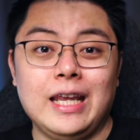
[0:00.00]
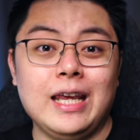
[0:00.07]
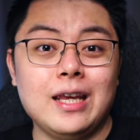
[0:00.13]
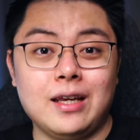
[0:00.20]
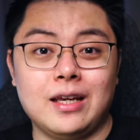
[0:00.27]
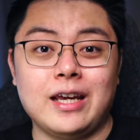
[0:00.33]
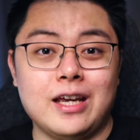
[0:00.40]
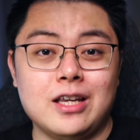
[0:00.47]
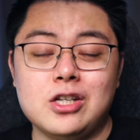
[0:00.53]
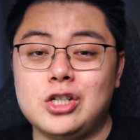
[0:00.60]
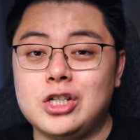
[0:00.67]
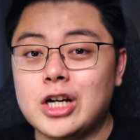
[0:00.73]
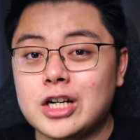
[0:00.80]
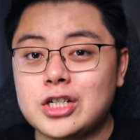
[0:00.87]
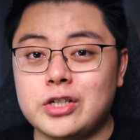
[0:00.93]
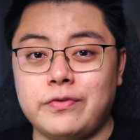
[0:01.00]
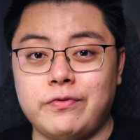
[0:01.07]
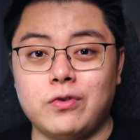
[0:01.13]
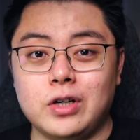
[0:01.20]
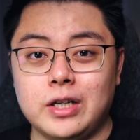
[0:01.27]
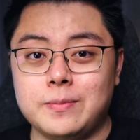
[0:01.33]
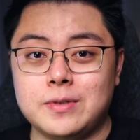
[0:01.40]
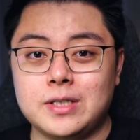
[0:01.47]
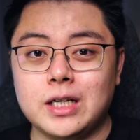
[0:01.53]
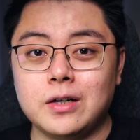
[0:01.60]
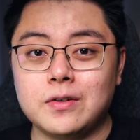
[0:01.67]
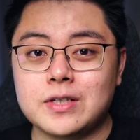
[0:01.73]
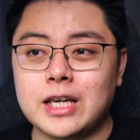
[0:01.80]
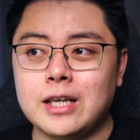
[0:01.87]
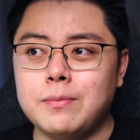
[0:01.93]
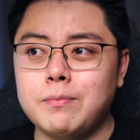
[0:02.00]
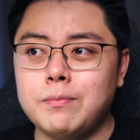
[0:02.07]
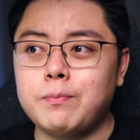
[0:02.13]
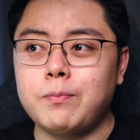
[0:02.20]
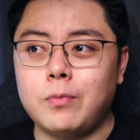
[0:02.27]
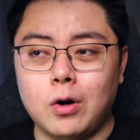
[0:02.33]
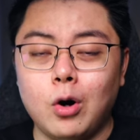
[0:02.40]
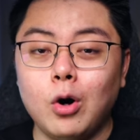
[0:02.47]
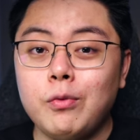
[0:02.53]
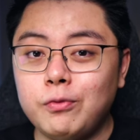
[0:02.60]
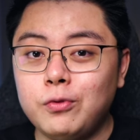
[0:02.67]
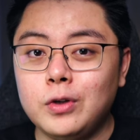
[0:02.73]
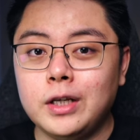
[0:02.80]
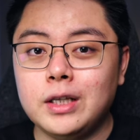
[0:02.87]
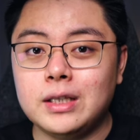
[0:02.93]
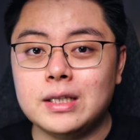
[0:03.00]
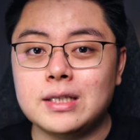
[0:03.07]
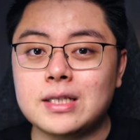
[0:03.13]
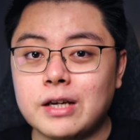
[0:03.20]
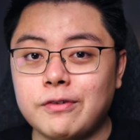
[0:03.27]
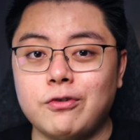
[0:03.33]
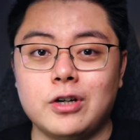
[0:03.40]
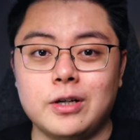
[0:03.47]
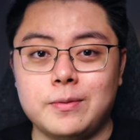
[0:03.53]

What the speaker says: they can judge for themselves and hopefully decide for